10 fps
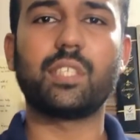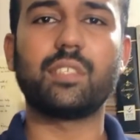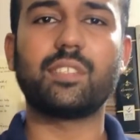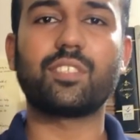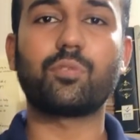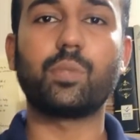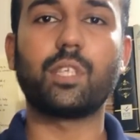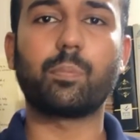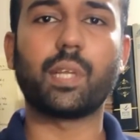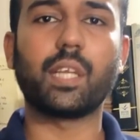It is the
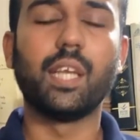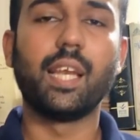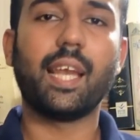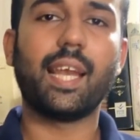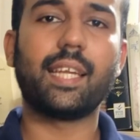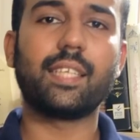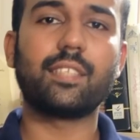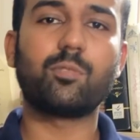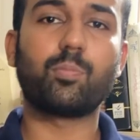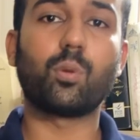severe pain and it
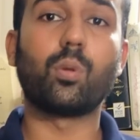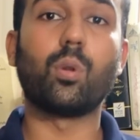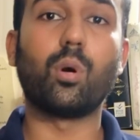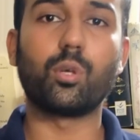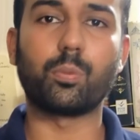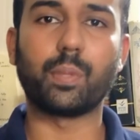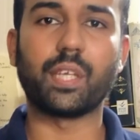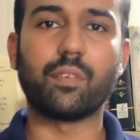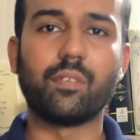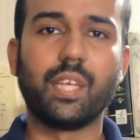is prolonged
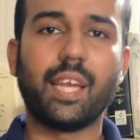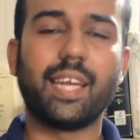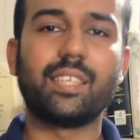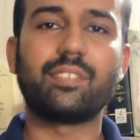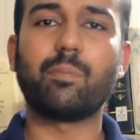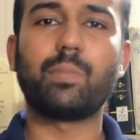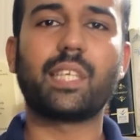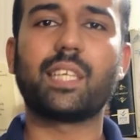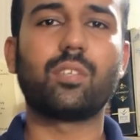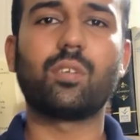pain, and simply
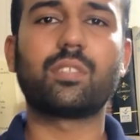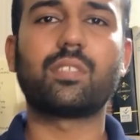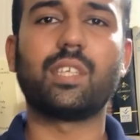cannot